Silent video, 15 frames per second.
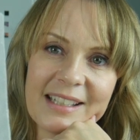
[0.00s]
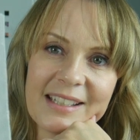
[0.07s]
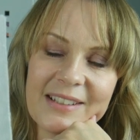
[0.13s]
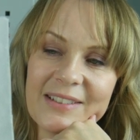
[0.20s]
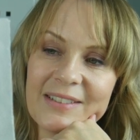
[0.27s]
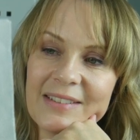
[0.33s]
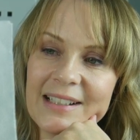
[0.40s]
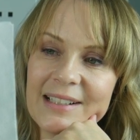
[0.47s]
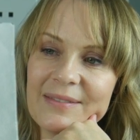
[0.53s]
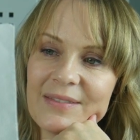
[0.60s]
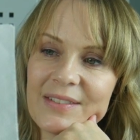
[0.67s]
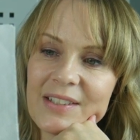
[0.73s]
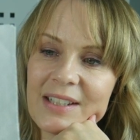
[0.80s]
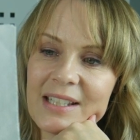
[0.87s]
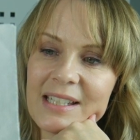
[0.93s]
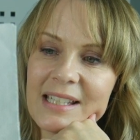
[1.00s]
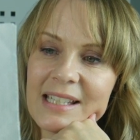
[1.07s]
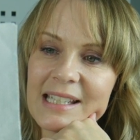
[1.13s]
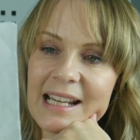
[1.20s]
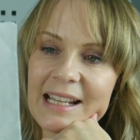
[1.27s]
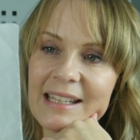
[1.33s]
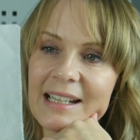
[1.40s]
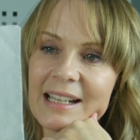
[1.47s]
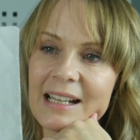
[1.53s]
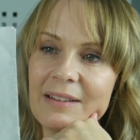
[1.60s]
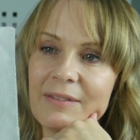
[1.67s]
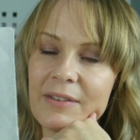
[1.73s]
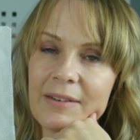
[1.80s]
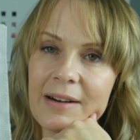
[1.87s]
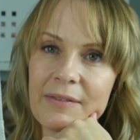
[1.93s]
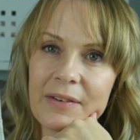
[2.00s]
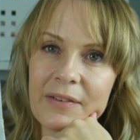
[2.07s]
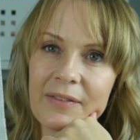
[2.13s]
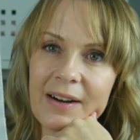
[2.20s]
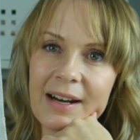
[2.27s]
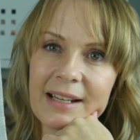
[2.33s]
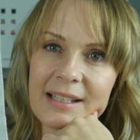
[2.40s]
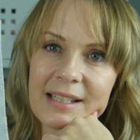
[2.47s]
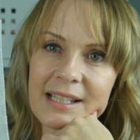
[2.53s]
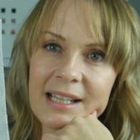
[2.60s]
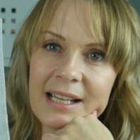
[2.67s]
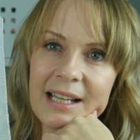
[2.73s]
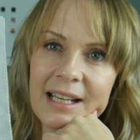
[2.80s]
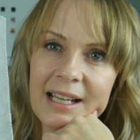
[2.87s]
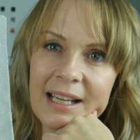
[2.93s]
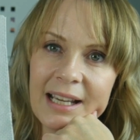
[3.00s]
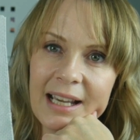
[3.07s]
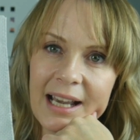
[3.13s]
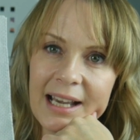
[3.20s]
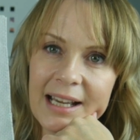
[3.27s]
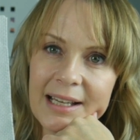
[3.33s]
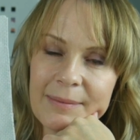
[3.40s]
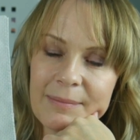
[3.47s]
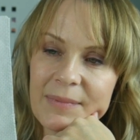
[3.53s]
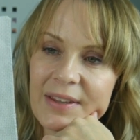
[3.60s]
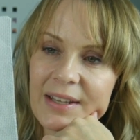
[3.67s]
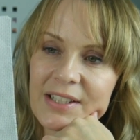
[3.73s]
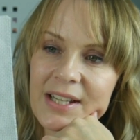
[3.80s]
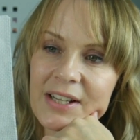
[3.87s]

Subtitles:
So so this is like the little Forever Friend thing.